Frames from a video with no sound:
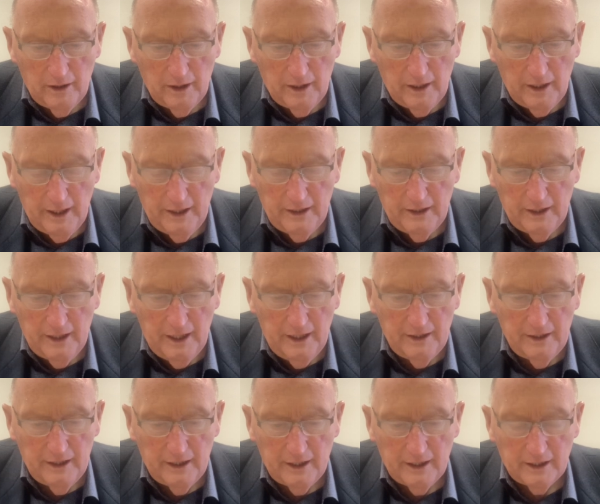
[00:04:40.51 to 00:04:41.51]
in
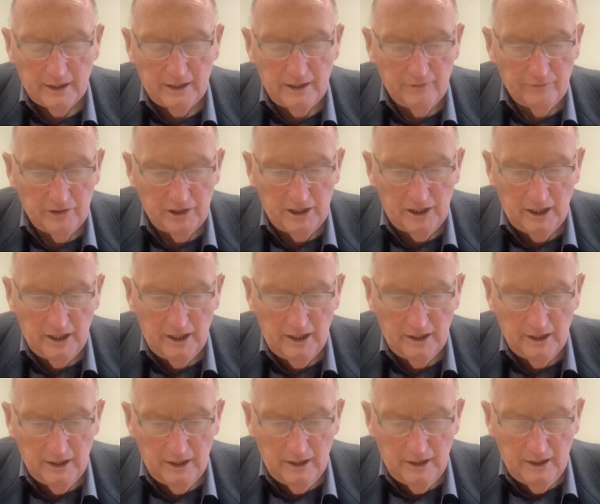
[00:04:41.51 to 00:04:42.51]
their activity
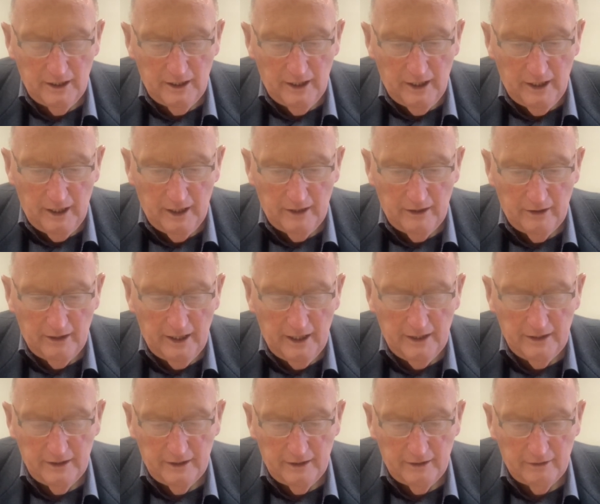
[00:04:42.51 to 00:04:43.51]
and
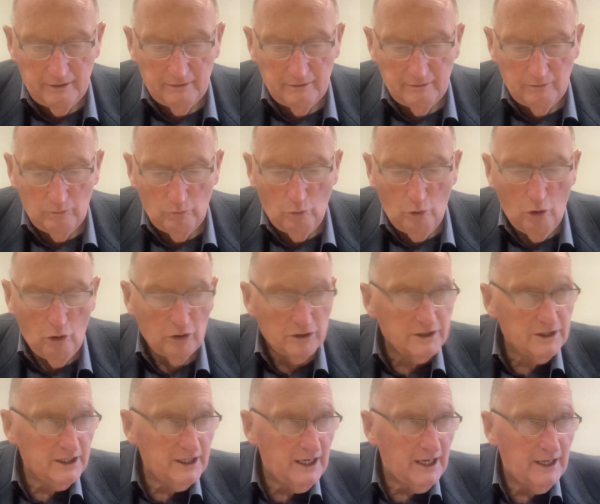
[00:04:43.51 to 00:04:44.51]
in their walk
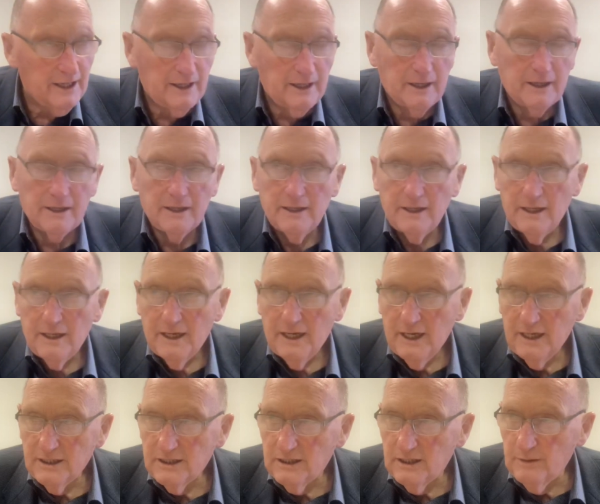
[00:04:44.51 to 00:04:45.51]
together
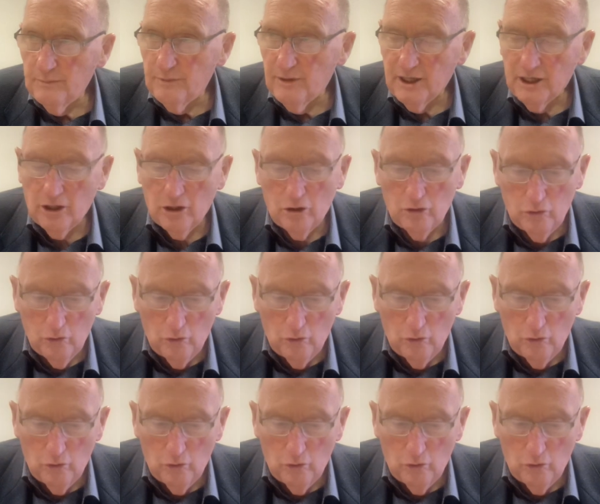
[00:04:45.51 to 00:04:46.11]
is to bring